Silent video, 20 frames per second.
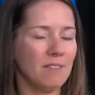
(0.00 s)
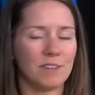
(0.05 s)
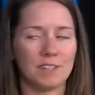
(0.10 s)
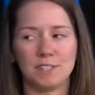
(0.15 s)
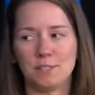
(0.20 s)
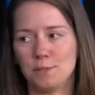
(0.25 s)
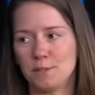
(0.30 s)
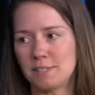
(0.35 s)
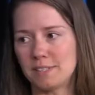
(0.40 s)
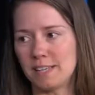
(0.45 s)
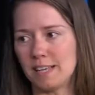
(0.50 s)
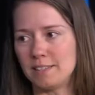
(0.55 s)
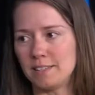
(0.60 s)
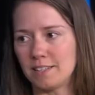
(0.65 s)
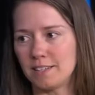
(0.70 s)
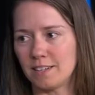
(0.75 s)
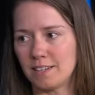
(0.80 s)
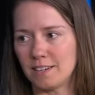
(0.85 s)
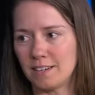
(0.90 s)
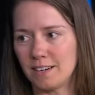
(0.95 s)
a youth
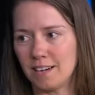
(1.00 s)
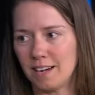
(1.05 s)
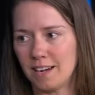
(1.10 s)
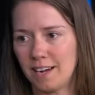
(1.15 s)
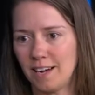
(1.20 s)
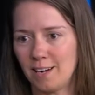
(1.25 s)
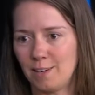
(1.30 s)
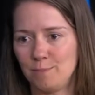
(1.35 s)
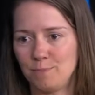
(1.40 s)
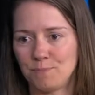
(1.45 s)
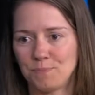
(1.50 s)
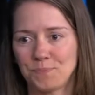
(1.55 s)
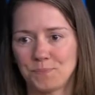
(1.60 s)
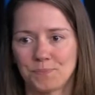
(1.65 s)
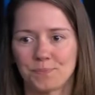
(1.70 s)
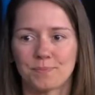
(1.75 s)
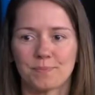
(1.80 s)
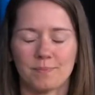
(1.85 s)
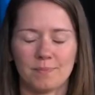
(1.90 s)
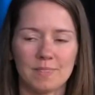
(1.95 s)
center. Um,
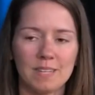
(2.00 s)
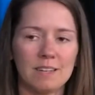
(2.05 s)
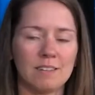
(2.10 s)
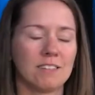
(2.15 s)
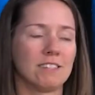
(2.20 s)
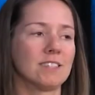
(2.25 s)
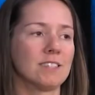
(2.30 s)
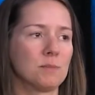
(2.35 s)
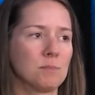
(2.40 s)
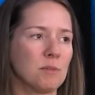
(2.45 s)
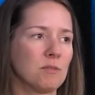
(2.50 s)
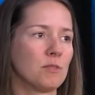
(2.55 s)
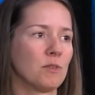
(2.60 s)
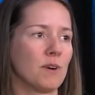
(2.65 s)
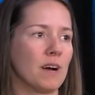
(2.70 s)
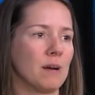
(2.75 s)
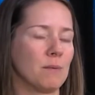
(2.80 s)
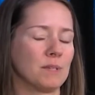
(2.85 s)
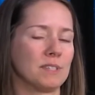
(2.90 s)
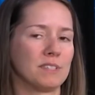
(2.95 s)
this is before
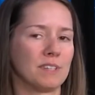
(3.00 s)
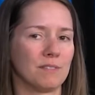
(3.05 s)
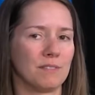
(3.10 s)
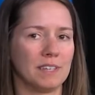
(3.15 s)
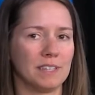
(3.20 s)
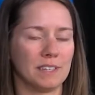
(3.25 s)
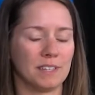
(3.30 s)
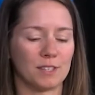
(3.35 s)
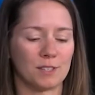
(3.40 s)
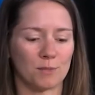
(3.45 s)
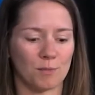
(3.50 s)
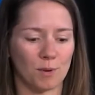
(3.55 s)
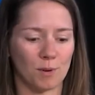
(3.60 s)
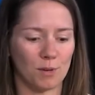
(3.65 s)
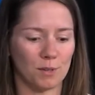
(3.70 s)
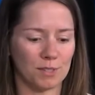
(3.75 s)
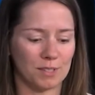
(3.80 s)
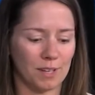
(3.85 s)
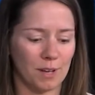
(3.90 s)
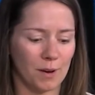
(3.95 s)
I was serving in this
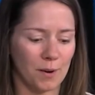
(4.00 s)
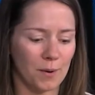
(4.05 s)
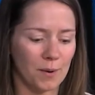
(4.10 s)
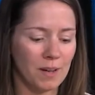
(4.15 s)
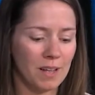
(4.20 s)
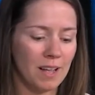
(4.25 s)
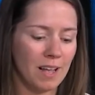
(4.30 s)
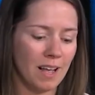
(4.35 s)
role, so